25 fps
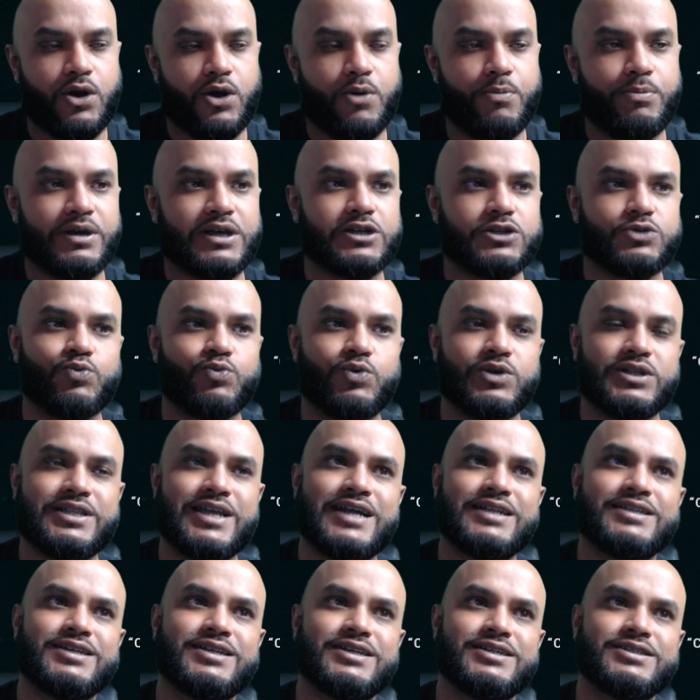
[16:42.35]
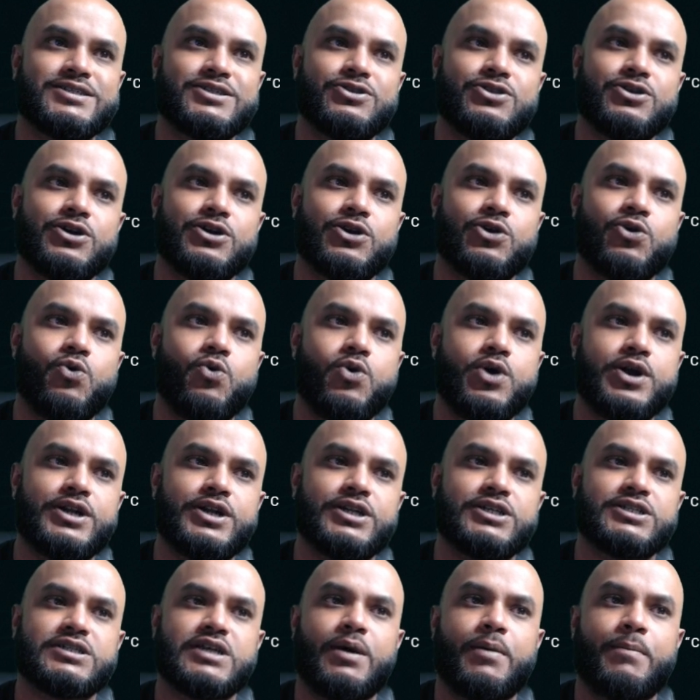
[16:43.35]
because what that does to their coin
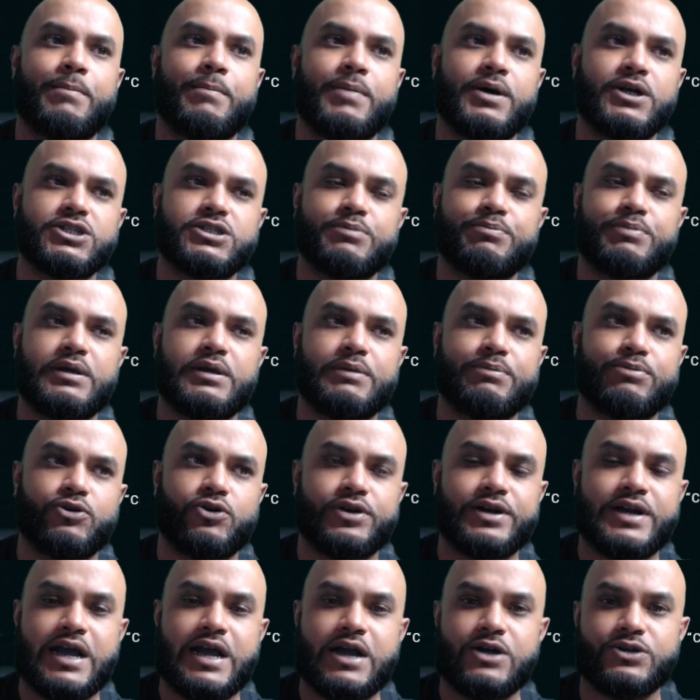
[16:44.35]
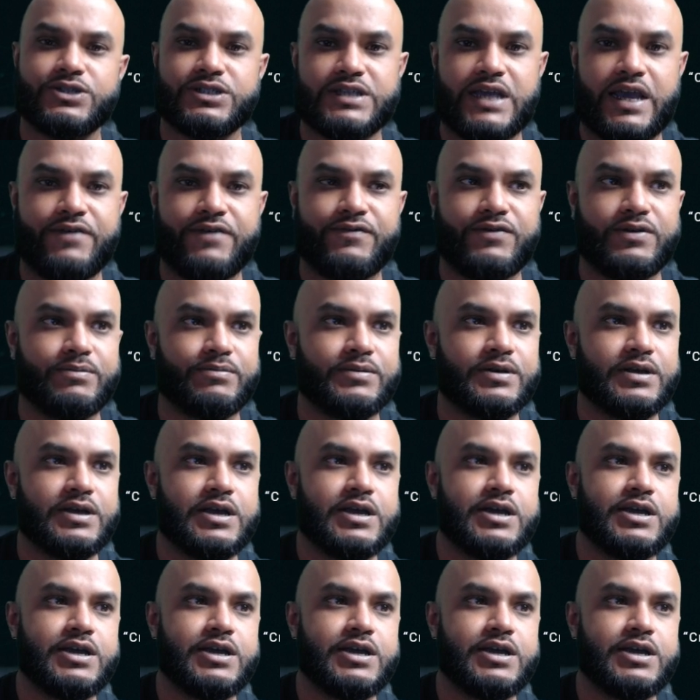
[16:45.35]
is a bunch of people are now saving,